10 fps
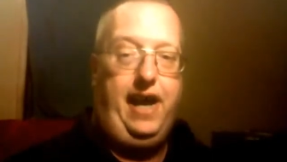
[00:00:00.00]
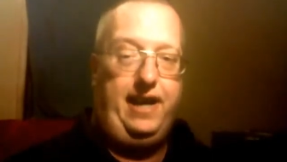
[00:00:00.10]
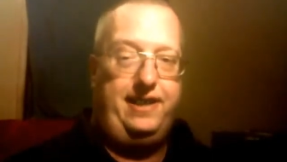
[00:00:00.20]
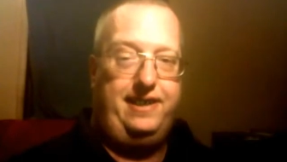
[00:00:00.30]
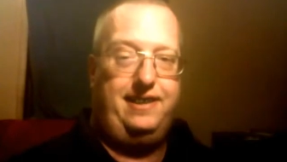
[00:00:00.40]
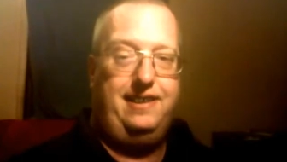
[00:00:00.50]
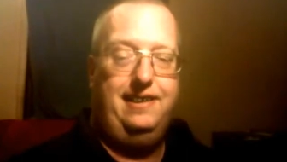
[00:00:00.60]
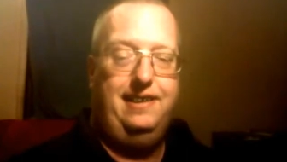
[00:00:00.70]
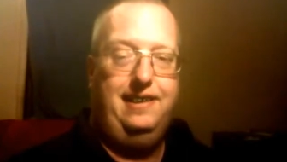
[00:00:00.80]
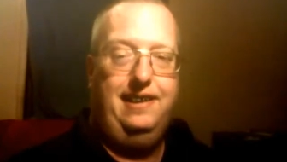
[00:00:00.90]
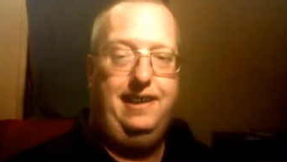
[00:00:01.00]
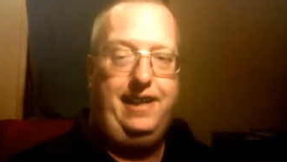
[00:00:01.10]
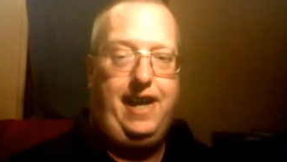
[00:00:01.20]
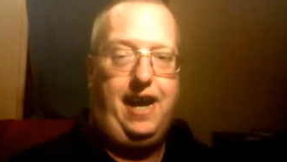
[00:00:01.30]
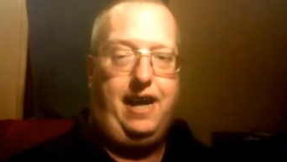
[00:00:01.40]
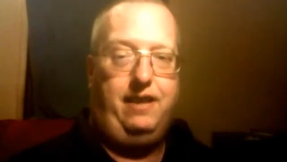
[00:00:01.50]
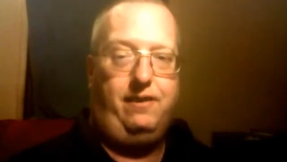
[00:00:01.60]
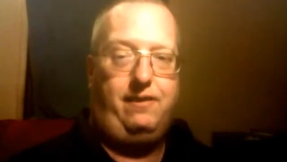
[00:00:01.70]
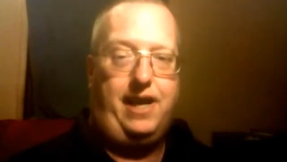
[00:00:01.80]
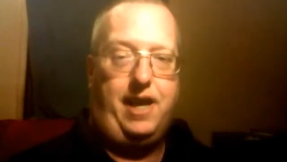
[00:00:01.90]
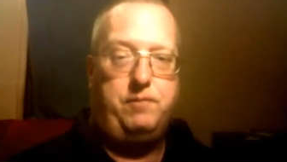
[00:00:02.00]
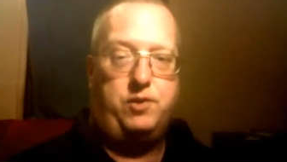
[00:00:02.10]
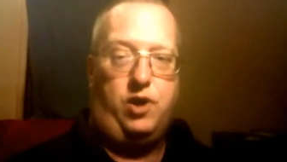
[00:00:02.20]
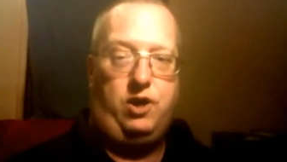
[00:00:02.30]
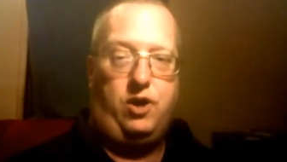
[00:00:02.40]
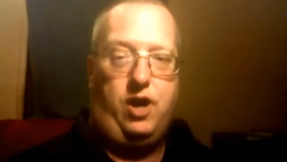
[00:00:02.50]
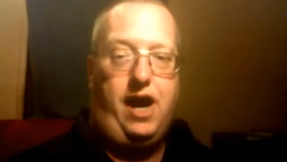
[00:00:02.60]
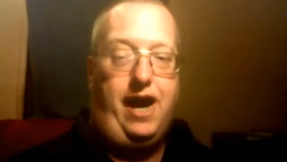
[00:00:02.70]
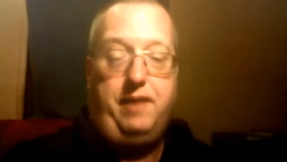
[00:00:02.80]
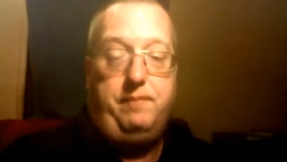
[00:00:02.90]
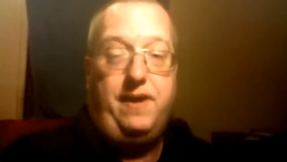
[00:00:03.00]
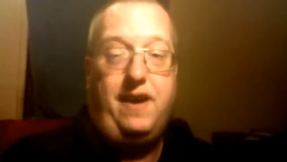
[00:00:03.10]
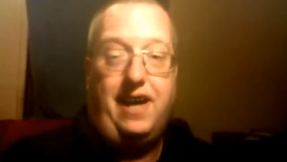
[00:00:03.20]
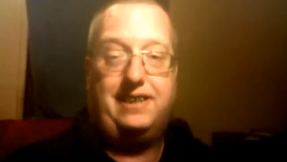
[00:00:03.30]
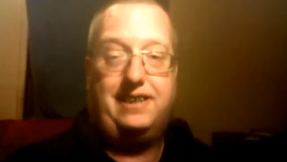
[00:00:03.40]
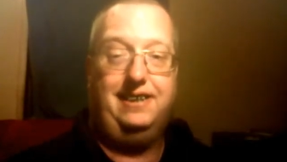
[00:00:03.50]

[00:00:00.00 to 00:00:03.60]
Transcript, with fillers: and yeah, I look like I'm drunk or high. I'm not.